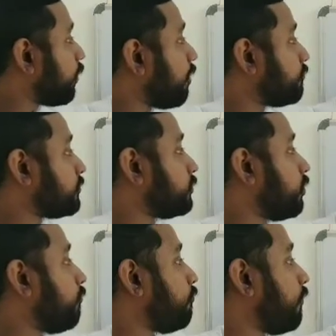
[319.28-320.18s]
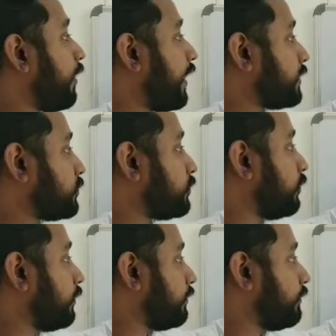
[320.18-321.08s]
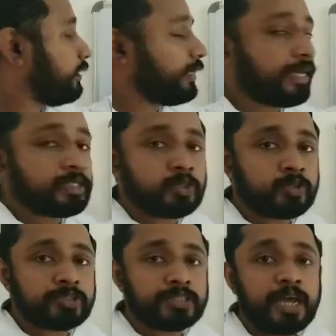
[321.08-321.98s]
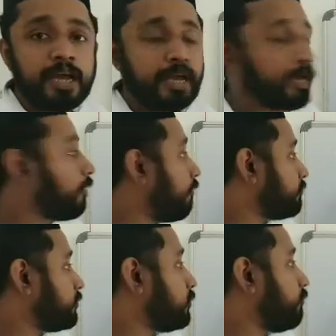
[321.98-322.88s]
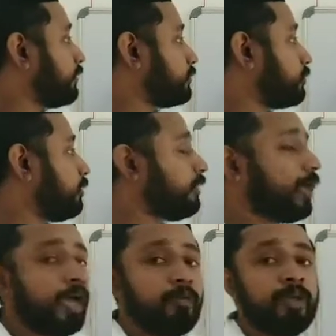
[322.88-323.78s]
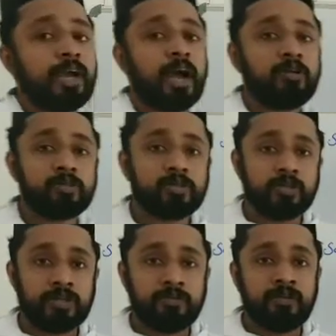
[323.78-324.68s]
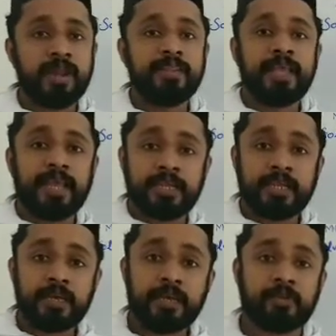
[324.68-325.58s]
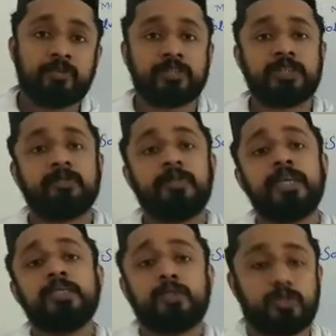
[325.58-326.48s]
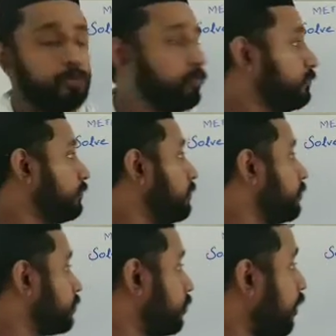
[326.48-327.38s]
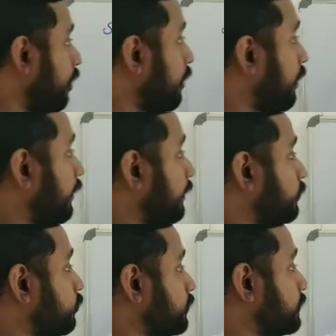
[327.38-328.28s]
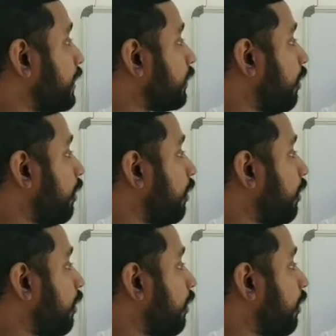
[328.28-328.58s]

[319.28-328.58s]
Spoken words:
the coefficient of x square. Here 2 is the coefficient of x square. We have to divide the entire equation by 2. So 2 is the